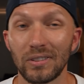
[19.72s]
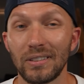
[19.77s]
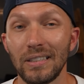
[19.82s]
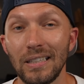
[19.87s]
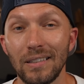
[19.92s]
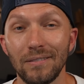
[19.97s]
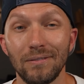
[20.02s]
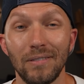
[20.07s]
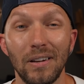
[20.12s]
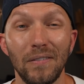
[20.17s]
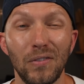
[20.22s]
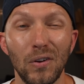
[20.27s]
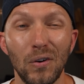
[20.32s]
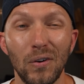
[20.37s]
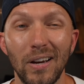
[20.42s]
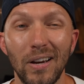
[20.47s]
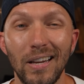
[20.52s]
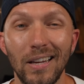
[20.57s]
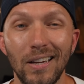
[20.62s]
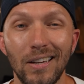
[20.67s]
see if
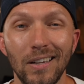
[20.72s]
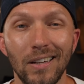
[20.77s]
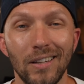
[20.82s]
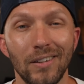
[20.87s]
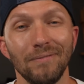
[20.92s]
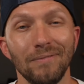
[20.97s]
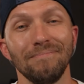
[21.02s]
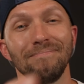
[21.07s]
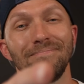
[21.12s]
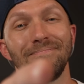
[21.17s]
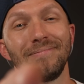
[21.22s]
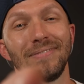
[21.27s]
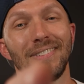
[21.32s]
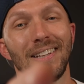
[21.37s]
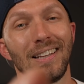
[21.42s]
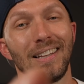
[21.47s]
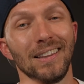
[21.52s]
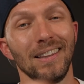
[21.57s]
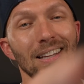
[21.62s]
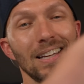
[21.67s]
they're any good.
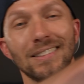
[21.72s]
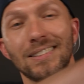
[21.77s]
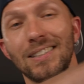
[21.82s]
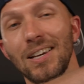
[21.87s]
Let's